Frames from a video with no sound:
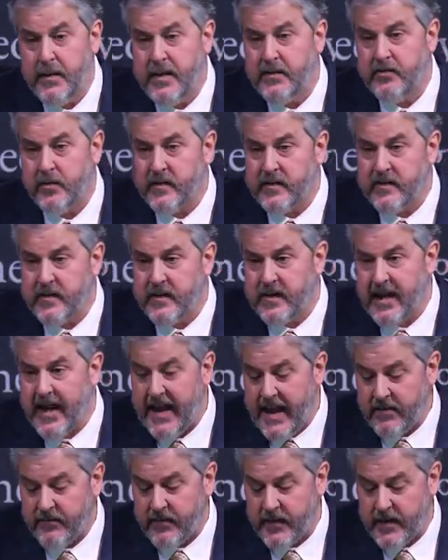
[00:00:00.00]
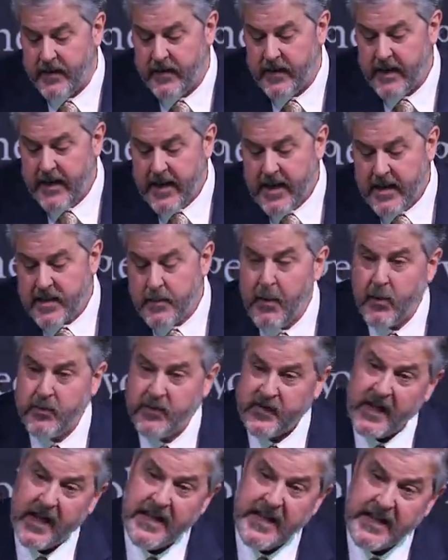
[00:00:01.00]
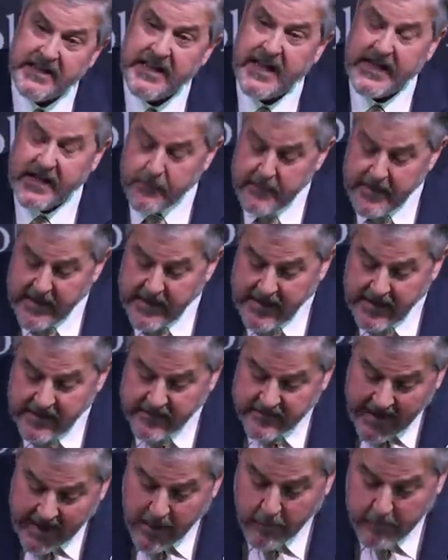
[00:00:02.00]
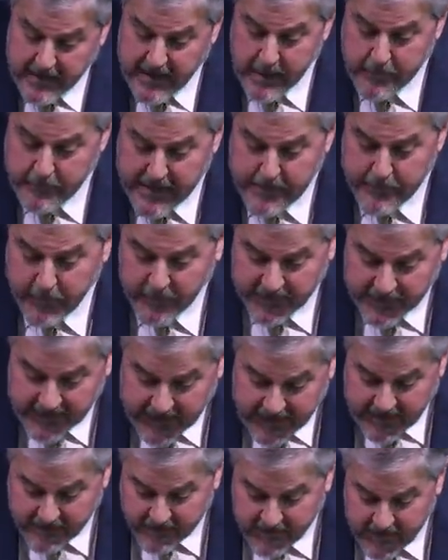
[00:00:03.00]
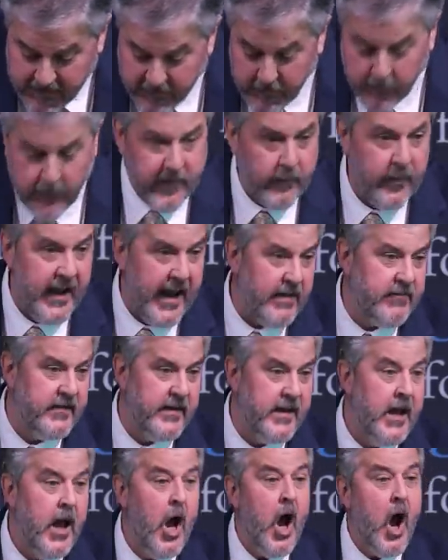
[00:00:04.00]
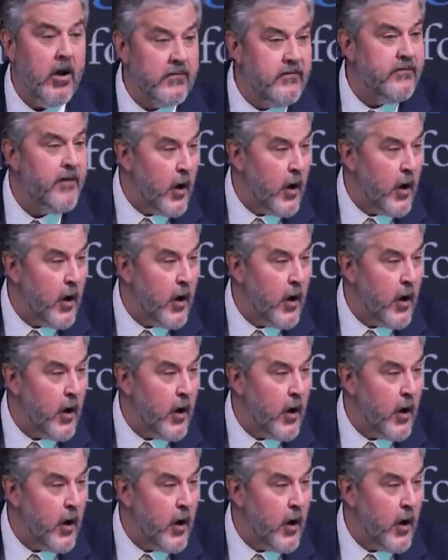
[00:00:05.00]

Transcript: them entrance into heaven. The most stunning thing to me is how many people today think they'll enter heaven on